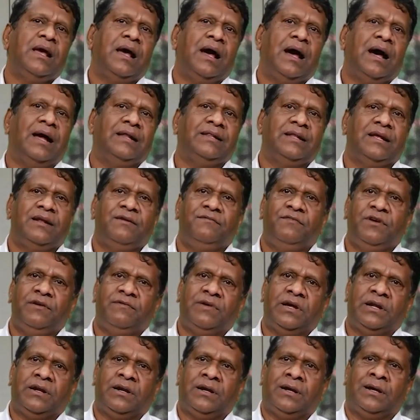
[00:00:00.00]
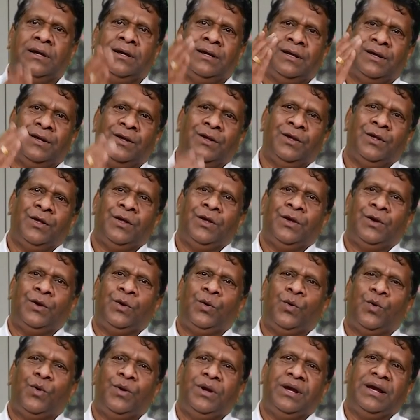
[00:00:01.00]
And then we were
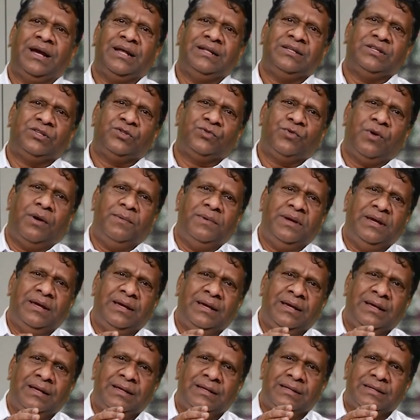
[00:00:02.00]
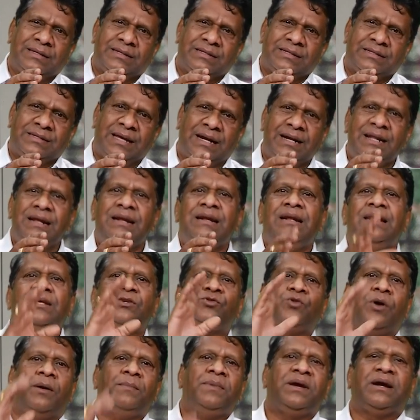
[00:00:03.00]
going, and suddenly
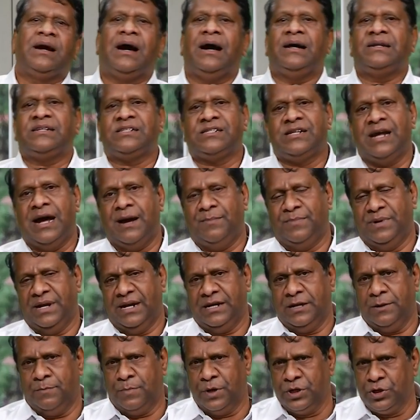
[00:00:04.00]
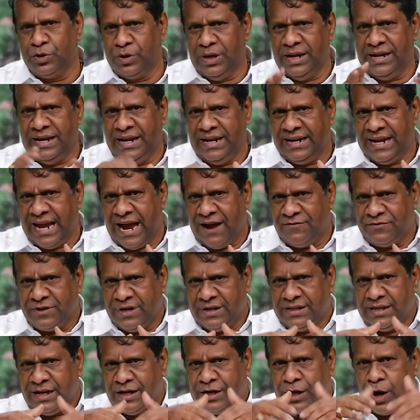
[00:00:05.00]
Swami car stopped at a particular area. After
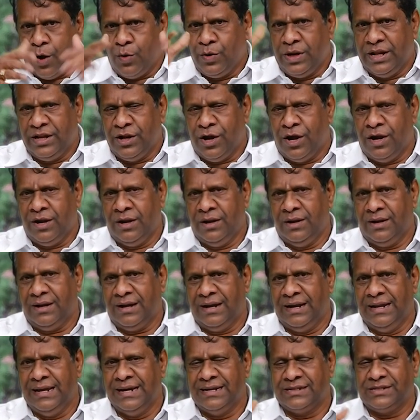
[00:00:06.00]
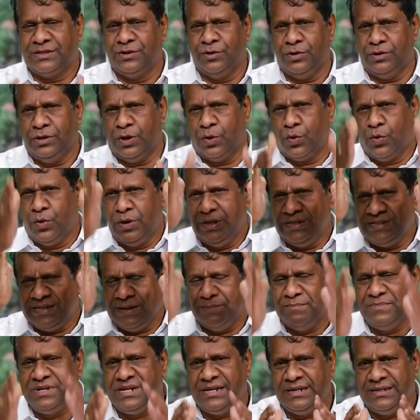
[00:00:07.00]
the crowd and all clears, the road is
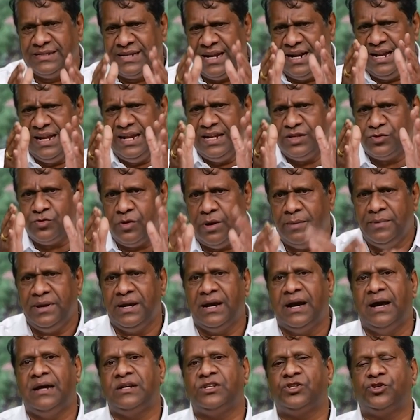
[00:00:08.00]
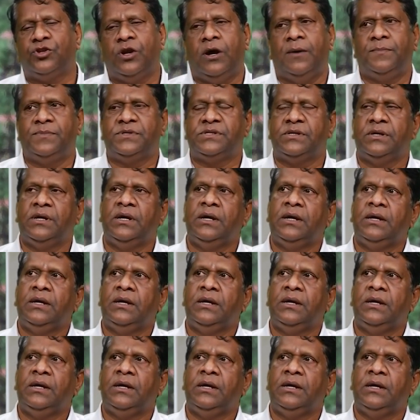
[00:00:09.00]
empty. Suddenly Swami car stops.